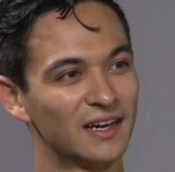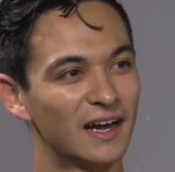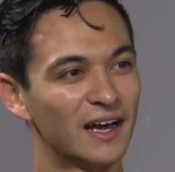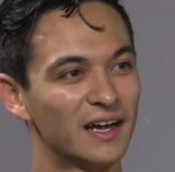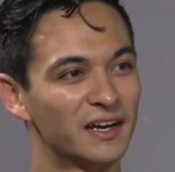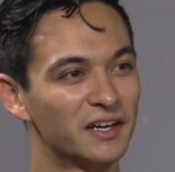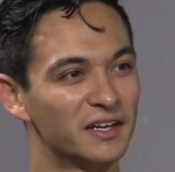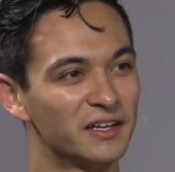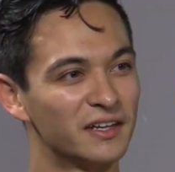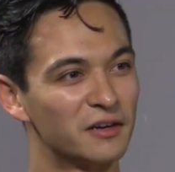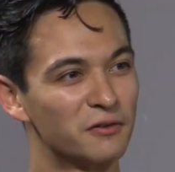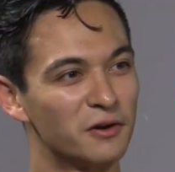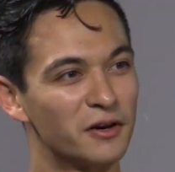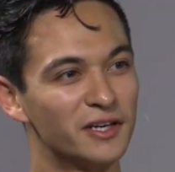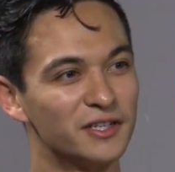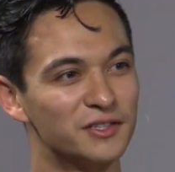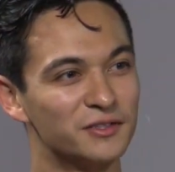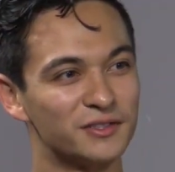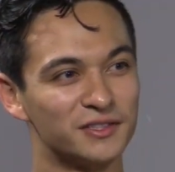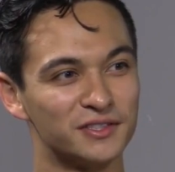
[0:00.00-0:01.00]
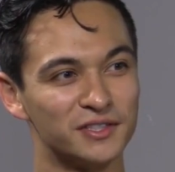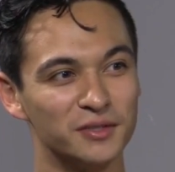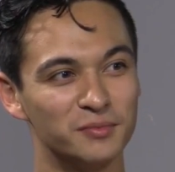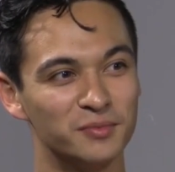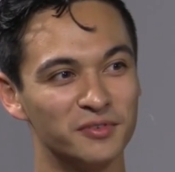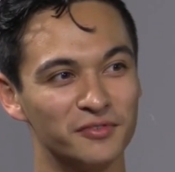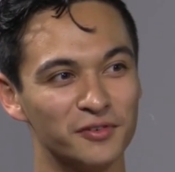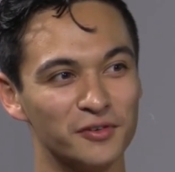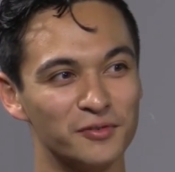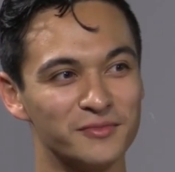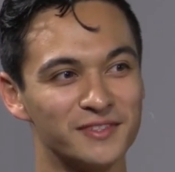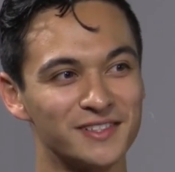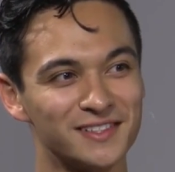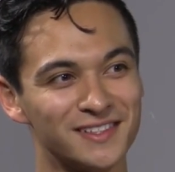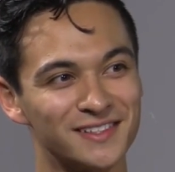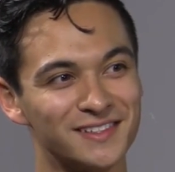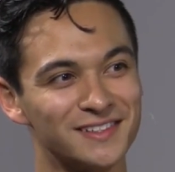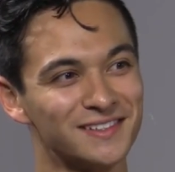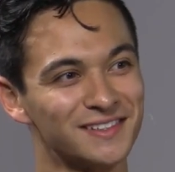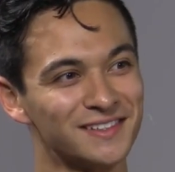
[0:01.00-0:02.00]
and they're only doing two
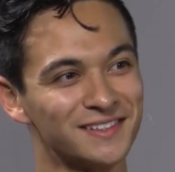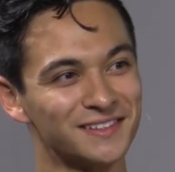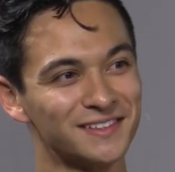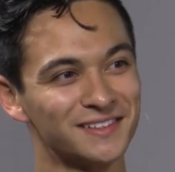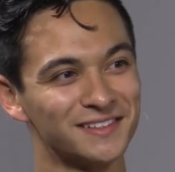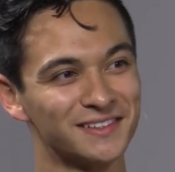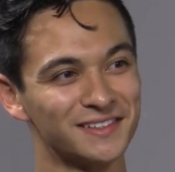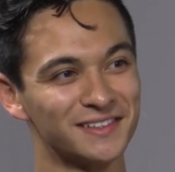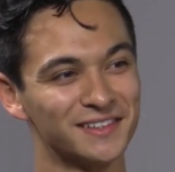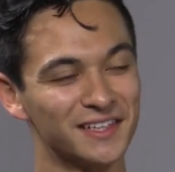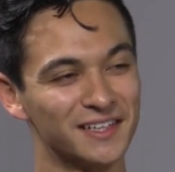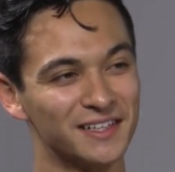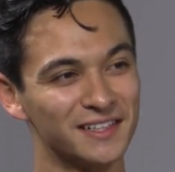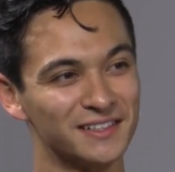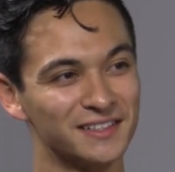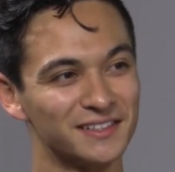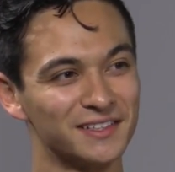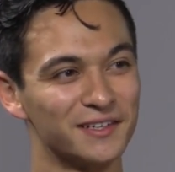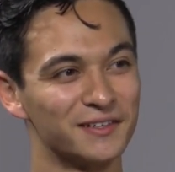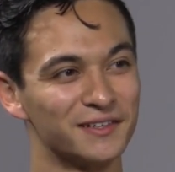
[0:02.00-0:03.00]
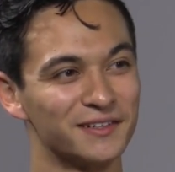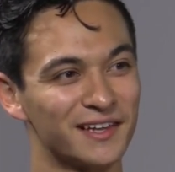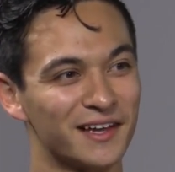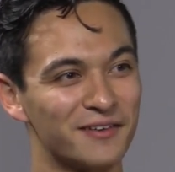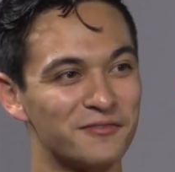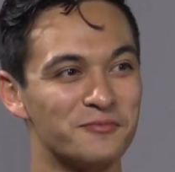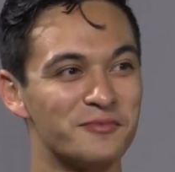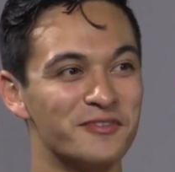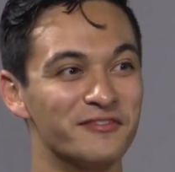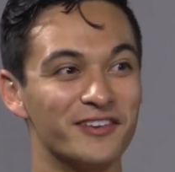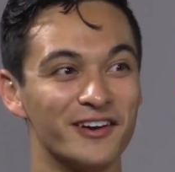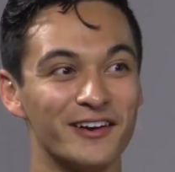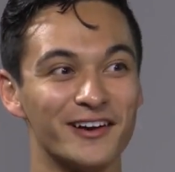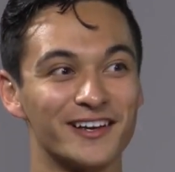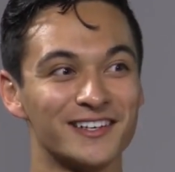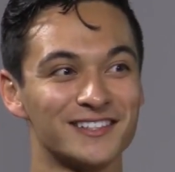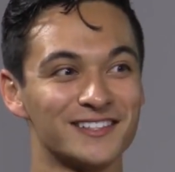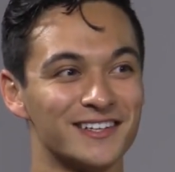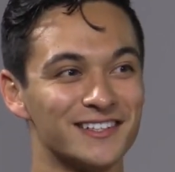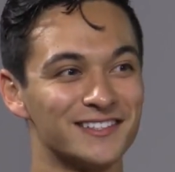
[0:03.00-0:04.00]
performances. So that will be very
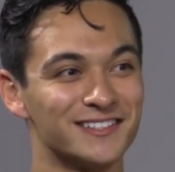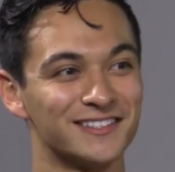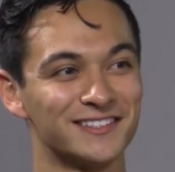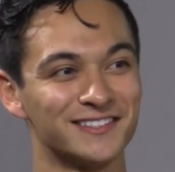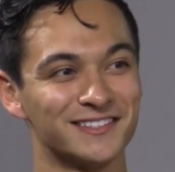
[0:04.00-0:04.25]
exciting.